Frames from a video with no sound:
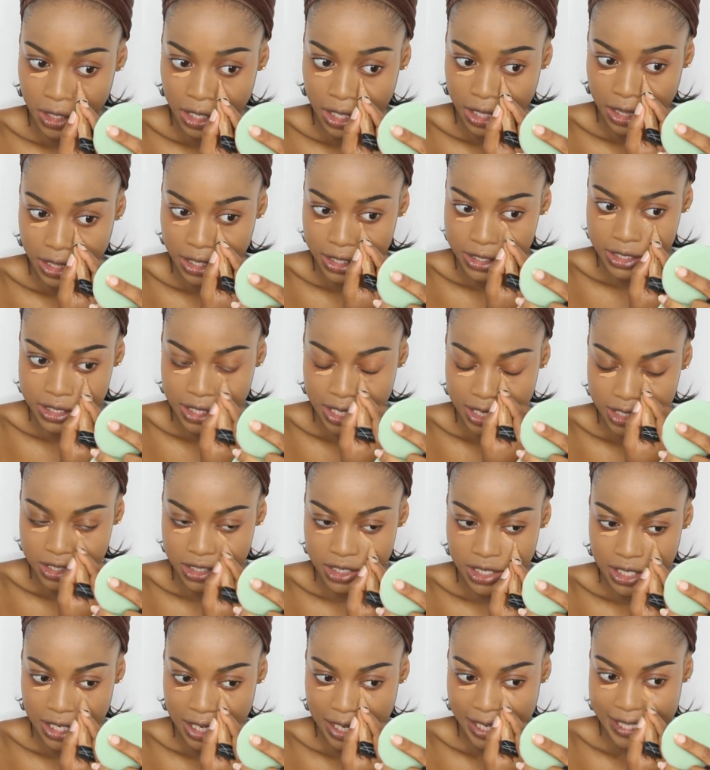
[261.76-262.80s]
This is
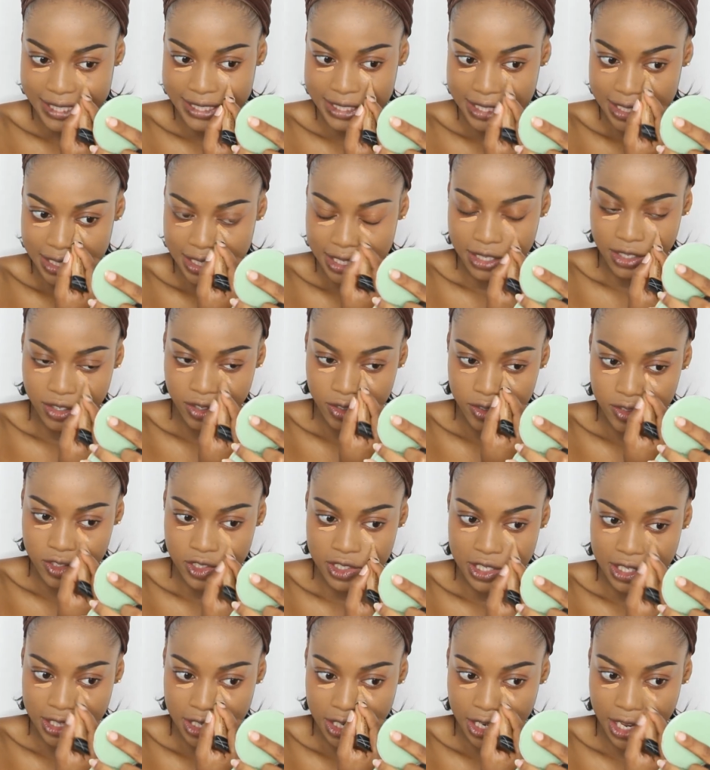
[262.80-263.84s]
actually lighter than the
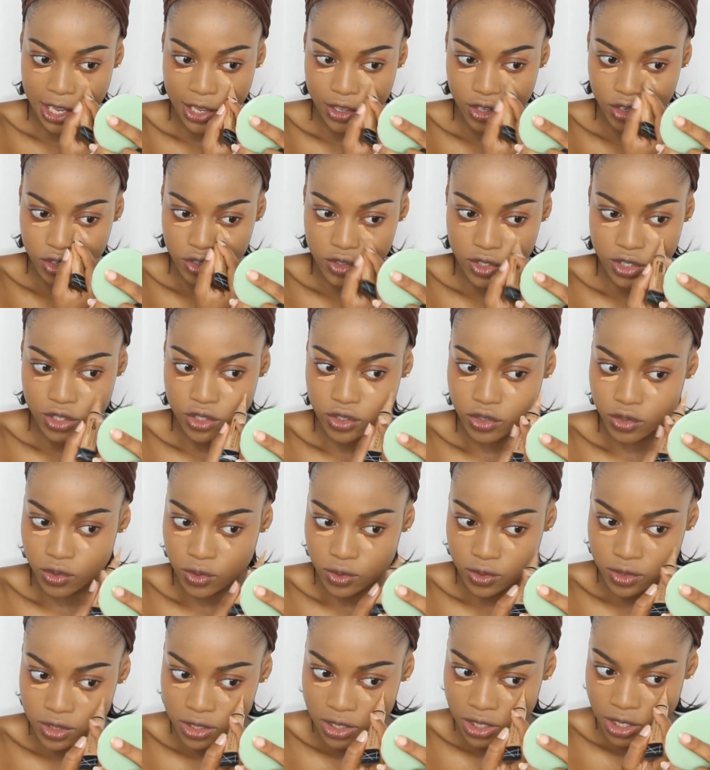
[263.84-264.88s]
concealer that I usually
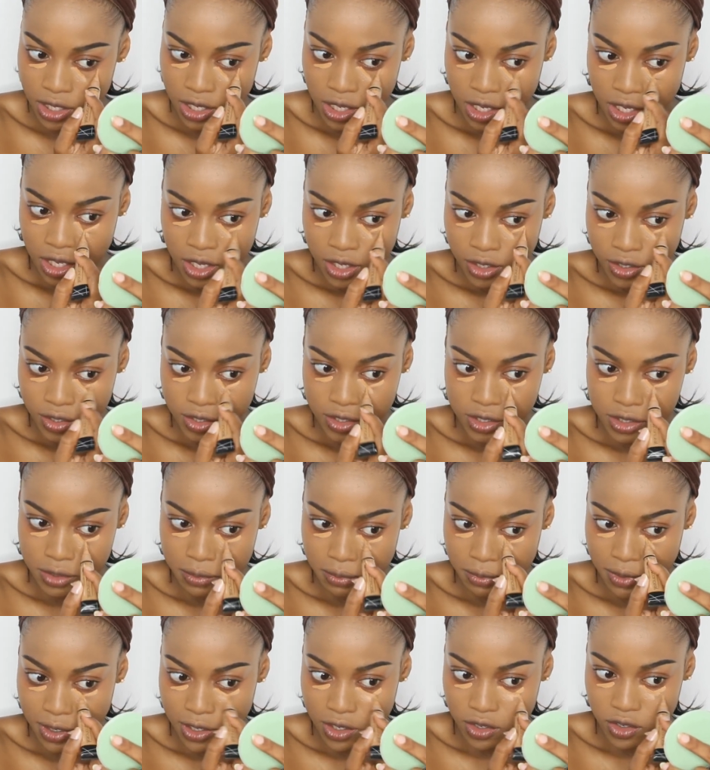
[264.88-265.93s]
use because
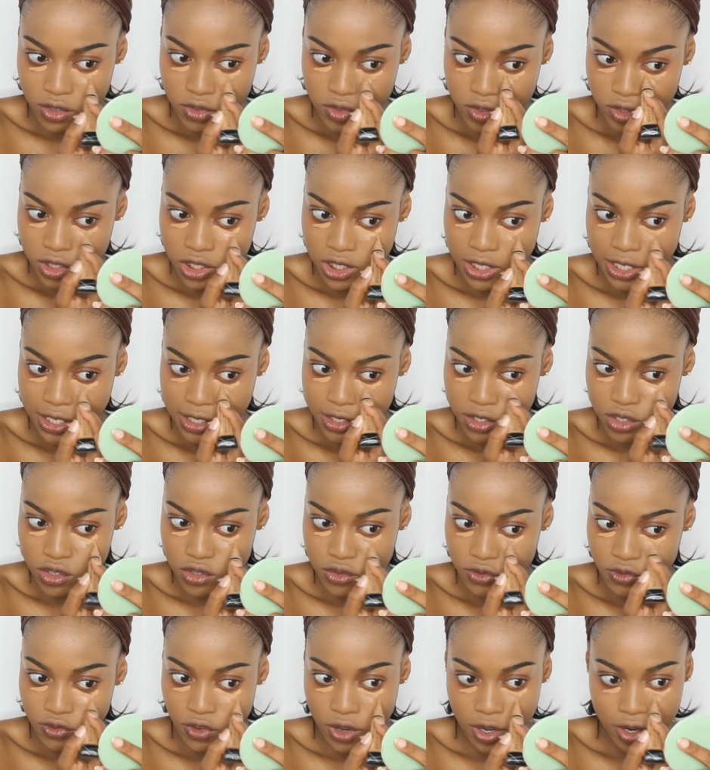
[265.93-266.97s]
my usual shade is
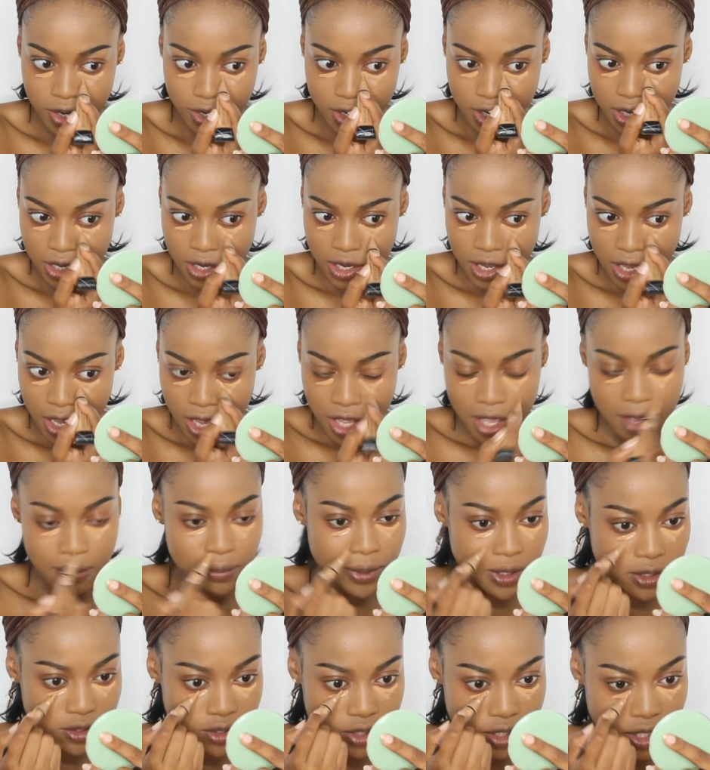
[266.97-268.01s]
Fawn.
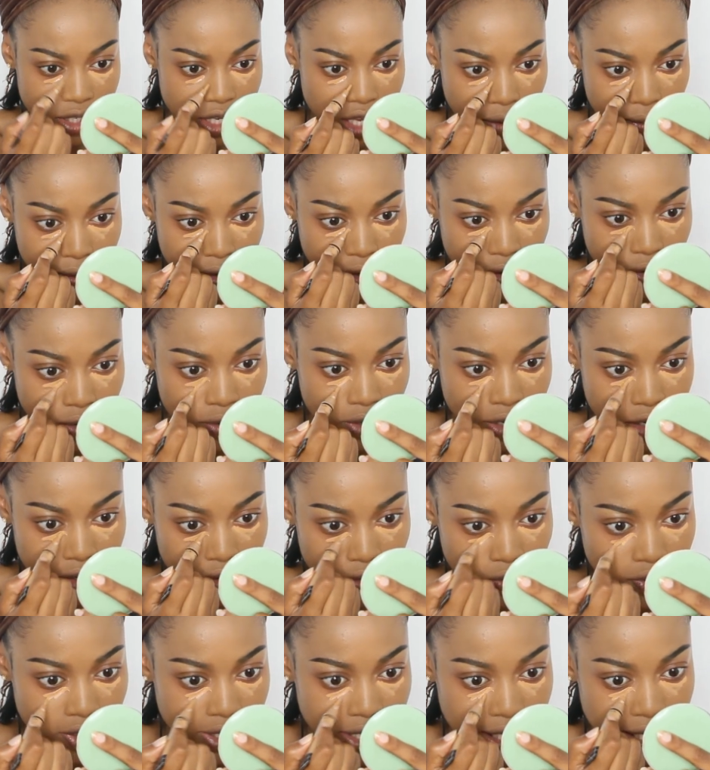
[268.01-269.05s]
But today I want to go in
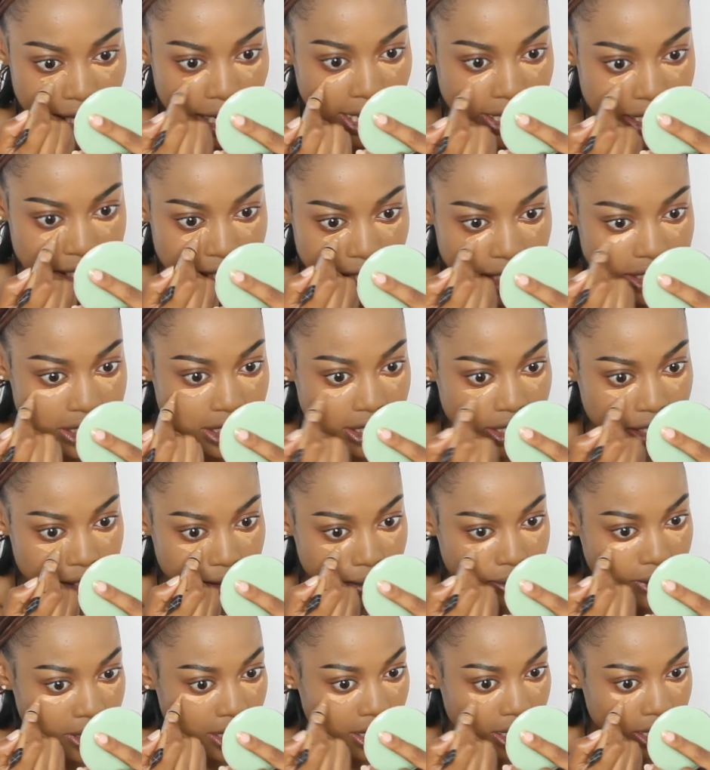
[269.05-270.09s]
really light underneath
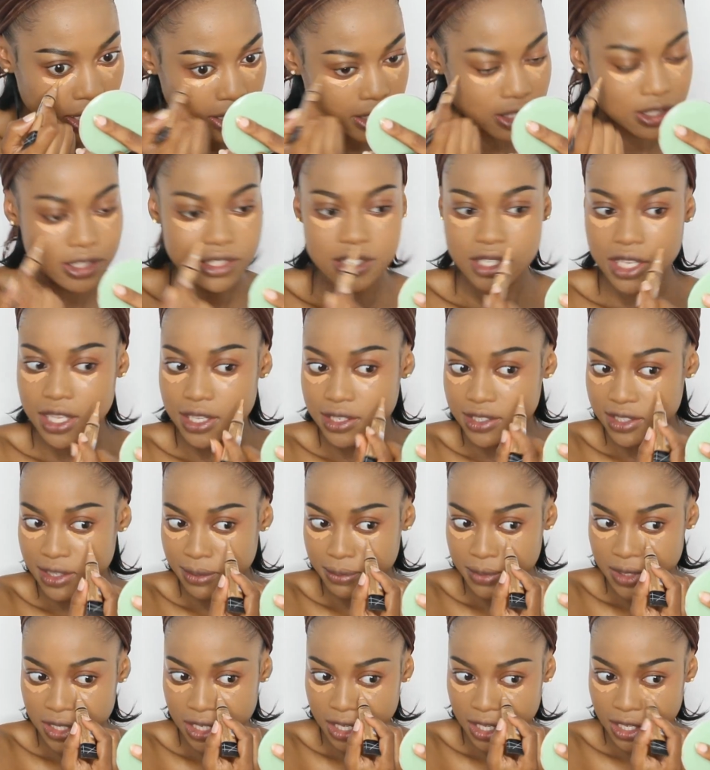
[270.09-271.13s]
my eyes, hence I'm
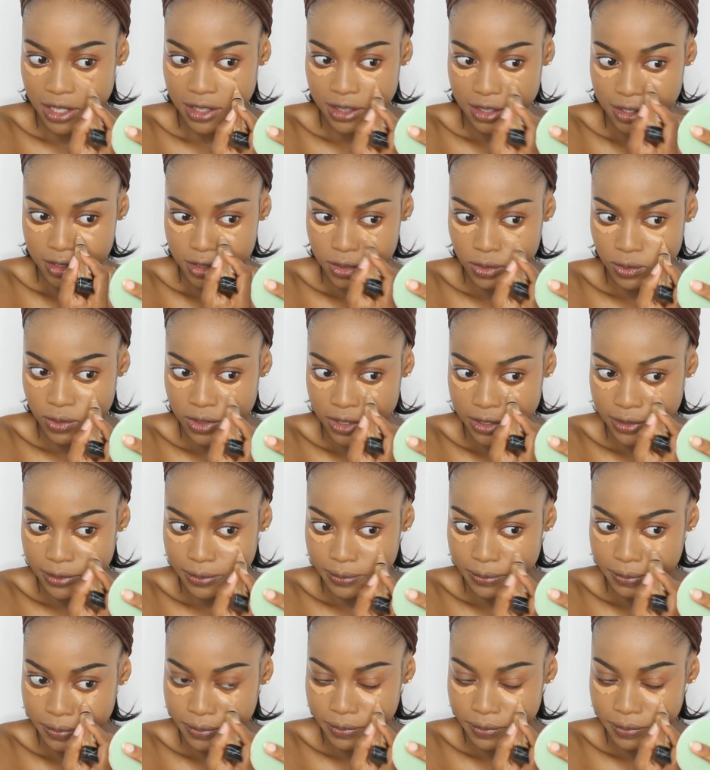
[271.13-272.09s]
taking this one.